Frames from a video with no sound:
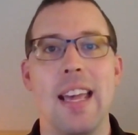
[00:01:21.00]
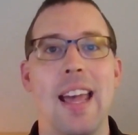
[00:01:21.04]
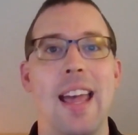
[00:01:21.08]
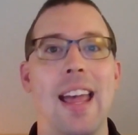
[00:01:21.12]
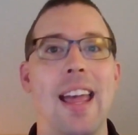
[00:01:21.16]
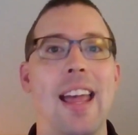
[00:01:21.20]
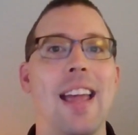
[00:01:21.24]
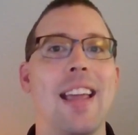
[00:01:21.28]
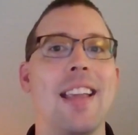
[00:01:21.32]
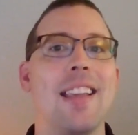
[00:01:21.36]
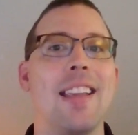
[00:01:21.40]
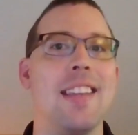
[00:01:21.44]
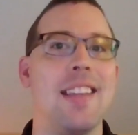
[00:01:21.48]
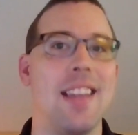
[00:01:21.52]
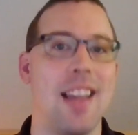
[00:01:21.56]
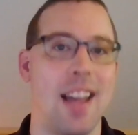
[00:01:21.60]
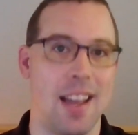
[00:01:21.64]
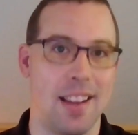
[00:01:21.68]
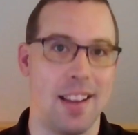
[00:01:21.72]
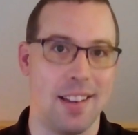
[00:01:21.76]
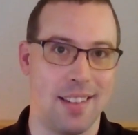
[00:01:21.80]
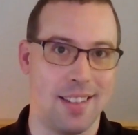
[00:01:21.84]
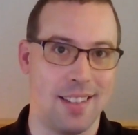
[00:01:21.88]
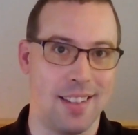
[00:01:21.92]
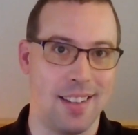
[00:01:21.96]
And
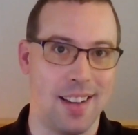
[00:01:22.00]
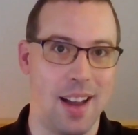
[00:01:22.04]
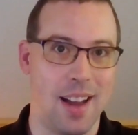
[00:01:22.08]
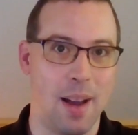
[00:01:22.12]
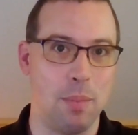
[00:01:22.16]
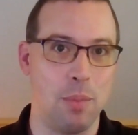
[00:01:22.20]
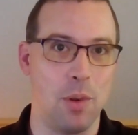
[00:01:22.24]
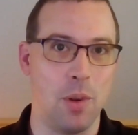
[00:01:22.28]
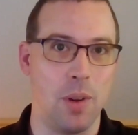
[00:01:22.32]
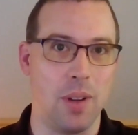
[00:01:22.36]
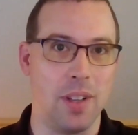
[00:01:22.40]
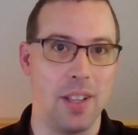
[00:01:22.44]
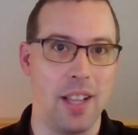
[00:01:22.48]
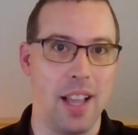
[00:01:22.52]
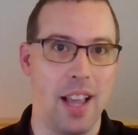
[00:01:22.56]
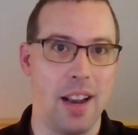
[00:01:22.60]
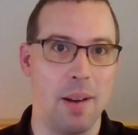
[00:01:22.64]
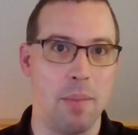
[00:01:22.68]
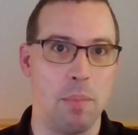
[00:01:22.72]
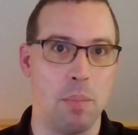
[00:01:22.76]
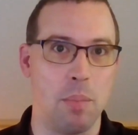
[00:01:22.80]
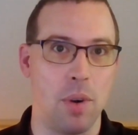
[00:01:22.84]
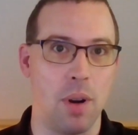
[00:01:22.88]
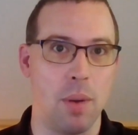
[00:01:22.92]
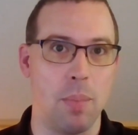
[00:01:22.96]
yes, I'm doing that
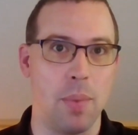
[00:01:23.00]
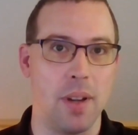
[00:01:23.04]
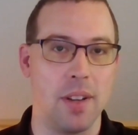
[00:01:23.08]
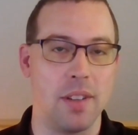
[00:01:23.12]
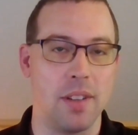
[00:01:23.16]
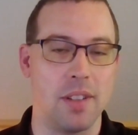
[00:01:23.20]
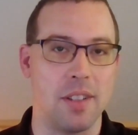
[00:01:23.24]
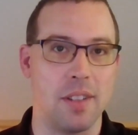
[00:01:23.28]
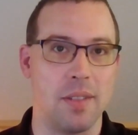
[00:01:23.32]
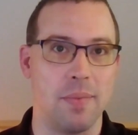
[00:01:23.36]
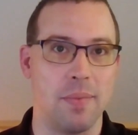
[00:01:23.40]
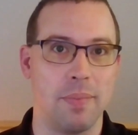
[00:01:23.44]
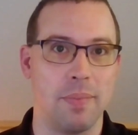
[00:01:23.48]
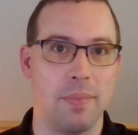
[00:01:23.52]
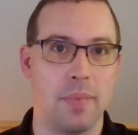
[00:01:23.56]
on purpose.